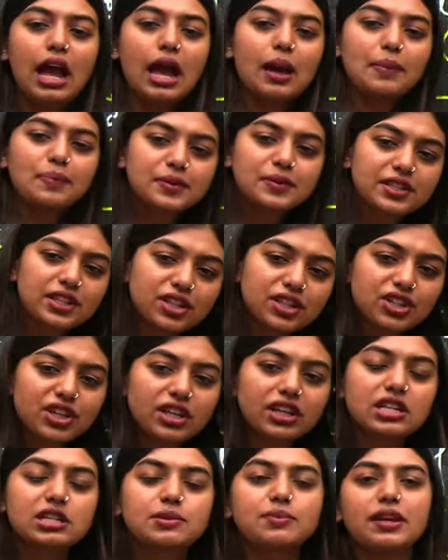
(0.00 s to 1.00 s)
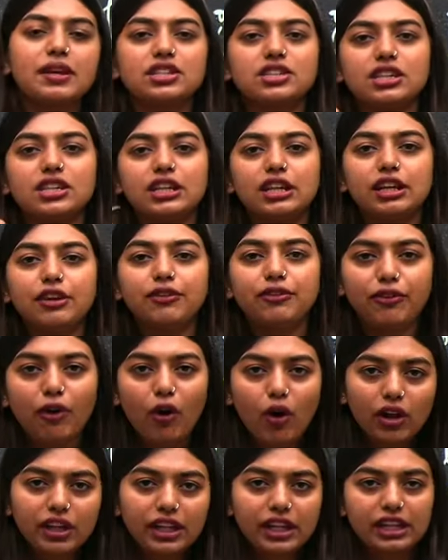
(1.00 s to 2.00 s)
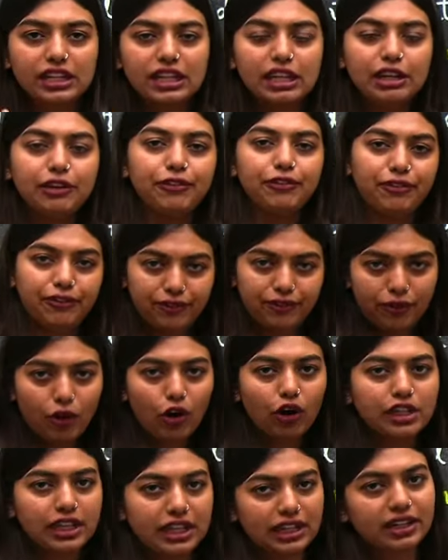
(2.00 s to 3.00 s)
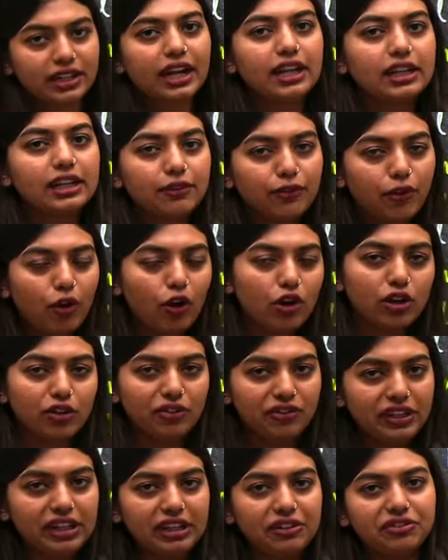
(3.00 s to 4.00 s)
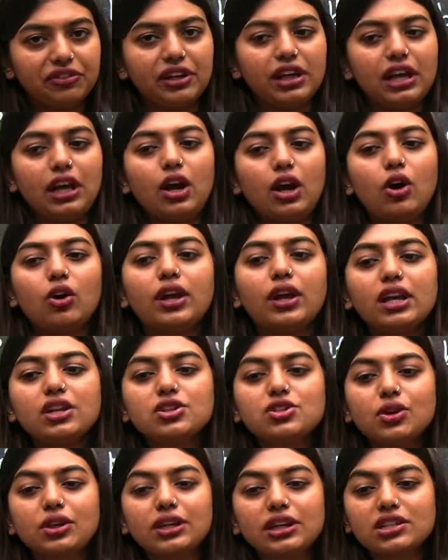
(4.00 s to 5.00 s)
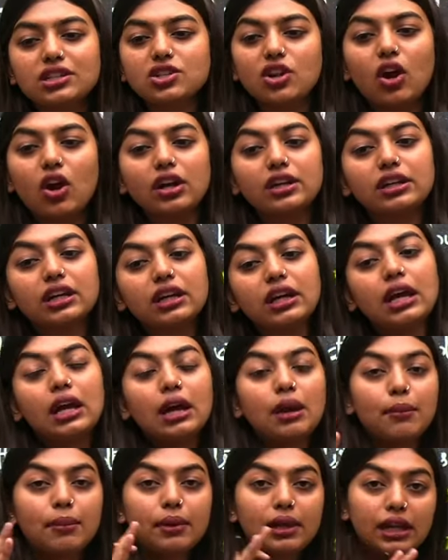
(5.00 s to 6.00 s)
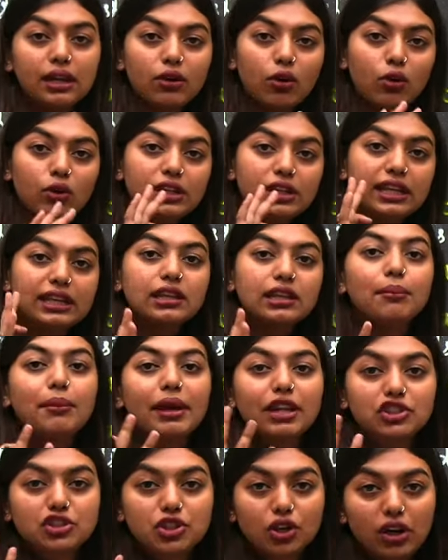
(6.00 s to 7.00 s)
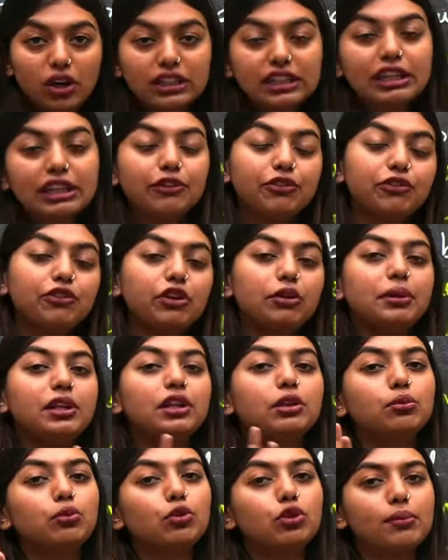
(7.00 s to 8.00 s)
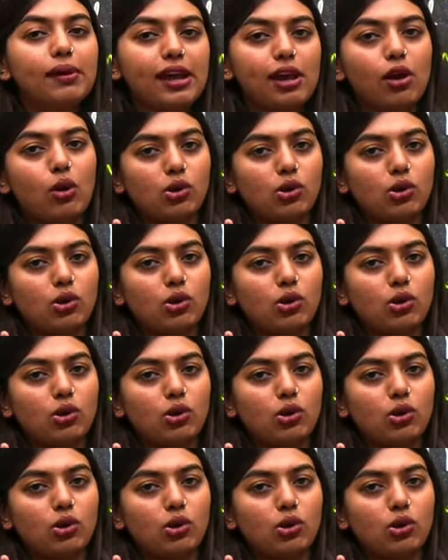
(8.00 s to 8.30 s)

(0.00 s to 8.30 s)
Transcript: Abscission is basically falling, leaf falling, right? Fall of leaf, okay? So, it is not only the mature leaf will be removed by